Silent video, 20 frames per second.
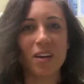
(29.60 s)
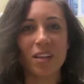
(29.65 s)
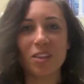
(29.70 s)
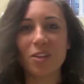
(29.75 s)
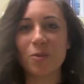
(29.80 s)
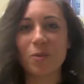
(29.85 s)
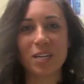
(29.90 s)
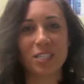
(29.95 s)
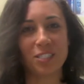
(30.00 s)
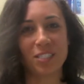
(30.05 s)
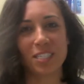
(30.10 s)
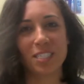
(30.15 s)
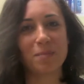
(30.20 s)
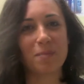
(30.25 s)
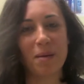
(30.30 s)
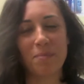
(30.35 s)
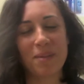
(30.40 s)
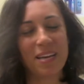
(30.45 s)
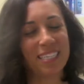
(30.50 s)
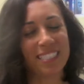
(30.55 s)
of the questions
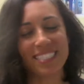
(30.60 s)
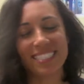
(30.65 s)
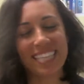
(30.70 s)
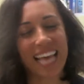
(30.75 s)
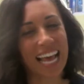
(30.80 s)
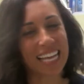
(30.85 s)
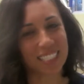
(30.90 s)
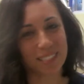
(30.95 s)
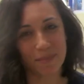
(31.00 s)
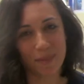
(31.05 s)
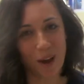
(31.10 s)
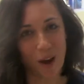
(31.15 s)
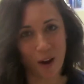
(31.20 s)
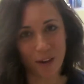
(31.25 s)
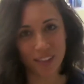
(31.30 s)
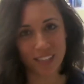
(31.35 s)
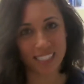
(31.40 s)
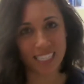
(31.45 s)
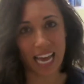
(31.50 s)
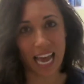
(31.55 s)
my patients ask me
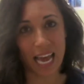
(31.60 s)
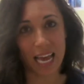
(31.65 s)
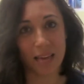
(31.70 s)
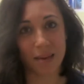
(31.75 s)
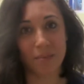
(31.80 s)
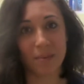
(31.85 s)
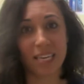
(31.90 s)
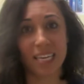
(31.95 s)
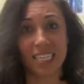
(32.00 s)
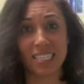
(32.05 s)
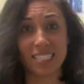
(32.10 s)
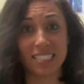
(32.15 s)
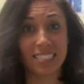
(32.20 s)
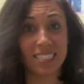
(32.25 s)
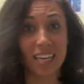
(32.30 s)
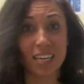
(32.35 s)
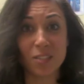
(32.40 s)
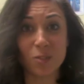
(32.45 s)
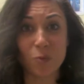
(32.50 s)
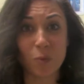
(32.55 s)
all the time is,
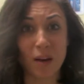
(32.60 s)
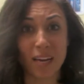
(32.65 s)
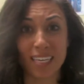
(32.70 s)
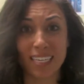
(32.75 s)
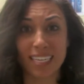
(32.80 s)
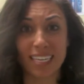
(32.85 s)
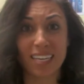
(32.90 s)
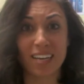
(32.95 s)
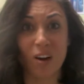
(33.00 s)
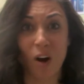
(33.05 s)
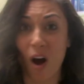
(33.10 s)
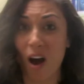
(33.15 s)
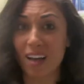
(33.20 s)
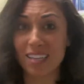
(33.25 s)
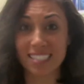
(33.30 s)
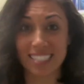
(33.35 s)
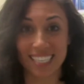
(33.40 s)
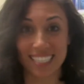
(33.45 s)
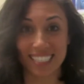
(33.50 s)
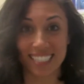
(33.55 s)
does whitening
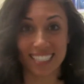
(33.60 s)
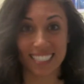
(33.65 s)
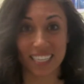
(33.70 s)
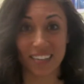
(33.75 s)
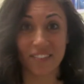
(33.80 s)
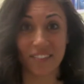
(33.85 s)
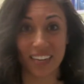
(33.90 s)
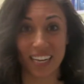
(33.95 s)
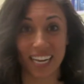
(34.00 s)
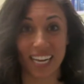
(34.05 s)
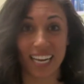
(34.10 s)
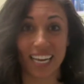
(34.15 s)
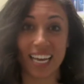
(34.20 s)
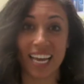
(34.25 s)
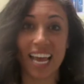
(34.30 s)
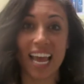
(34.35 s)
cause sensitivity?